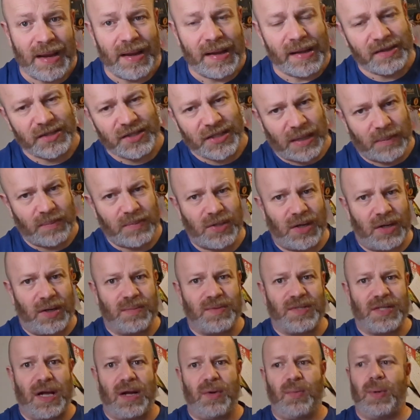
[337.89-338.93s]
Sometimes,
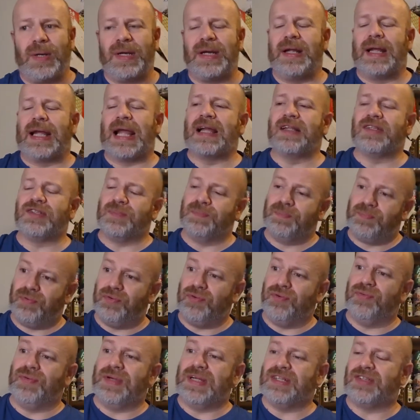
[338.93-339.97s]
though, when you get
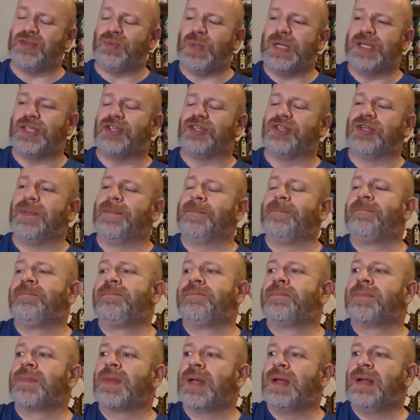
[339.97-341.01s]
breweries which
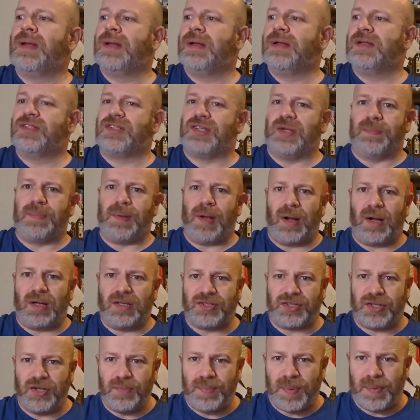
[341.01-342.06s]
supply
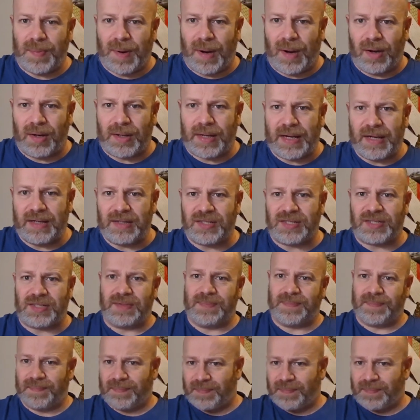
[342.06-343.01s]
supermarkets,